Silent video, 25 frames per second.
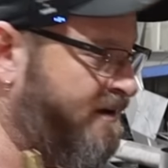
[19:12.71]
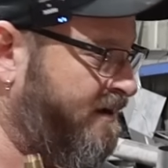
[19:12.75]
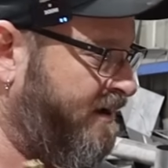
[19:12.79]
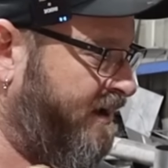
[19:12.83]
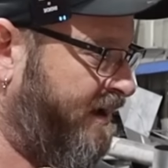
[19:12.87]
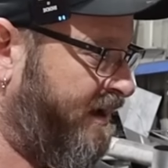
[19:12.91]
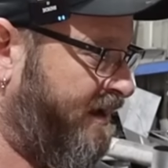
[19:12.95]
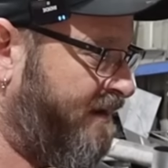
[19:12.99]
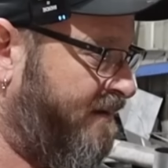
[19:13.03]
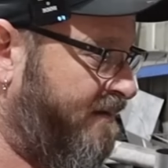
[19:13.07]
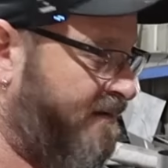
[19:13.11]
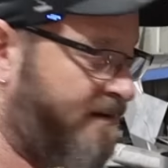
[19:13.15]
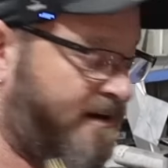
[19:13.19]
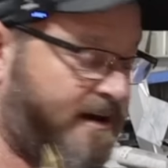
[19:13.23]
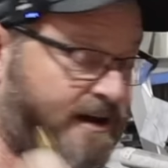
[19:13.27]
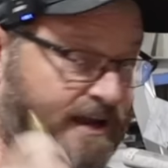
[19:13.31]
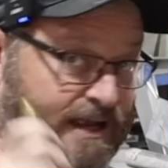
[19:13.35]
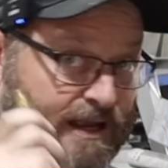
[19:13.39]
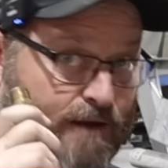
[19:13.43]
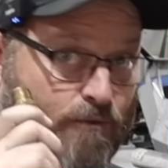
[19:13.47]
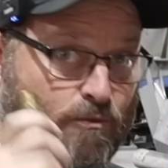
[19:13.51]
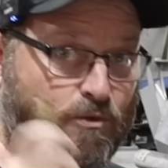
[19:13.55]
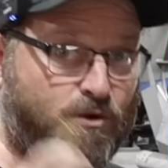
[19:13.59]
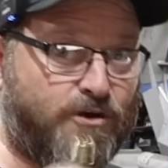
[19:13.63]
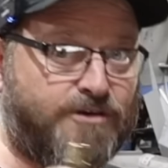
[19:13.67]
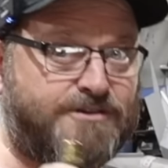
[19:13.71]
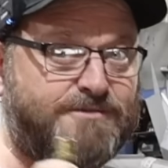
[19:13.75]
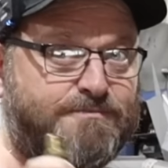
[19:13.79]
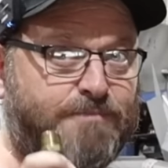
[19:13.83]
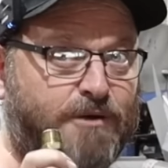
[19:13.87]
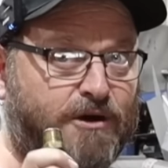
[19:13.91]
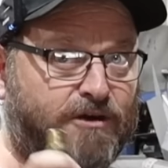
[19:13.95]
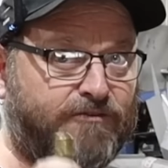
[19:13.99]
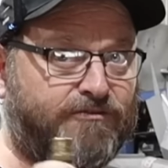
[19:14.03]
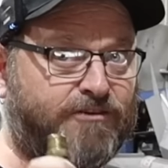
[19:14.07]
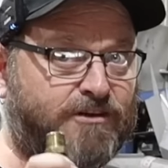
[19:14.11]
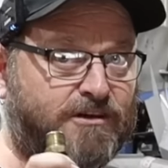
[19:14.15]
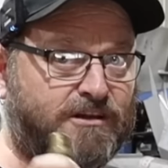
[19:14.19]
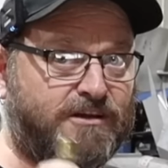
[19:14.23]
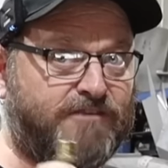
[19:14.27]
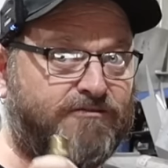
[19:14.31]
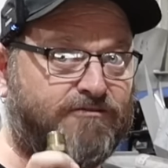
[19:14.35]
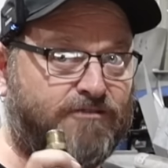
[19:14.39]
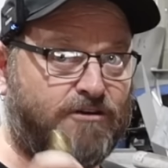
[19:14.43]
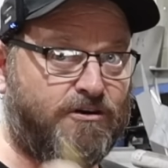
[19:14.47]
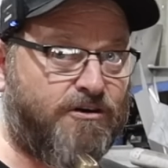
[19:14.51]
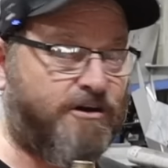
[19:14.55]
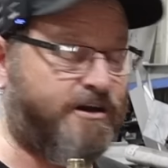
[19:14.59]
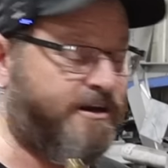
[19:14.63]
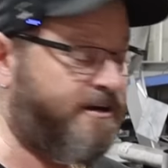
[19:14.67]
And uh, it works perfectly
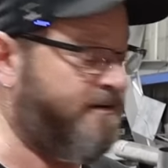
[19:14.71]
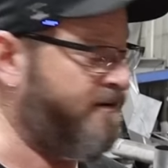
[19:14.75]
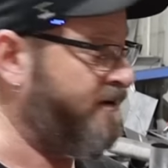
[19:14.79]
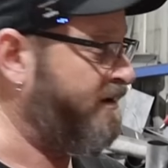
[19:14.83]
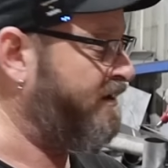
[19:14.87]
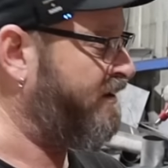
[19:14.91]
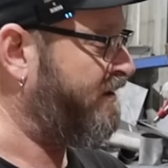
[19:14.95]
fine.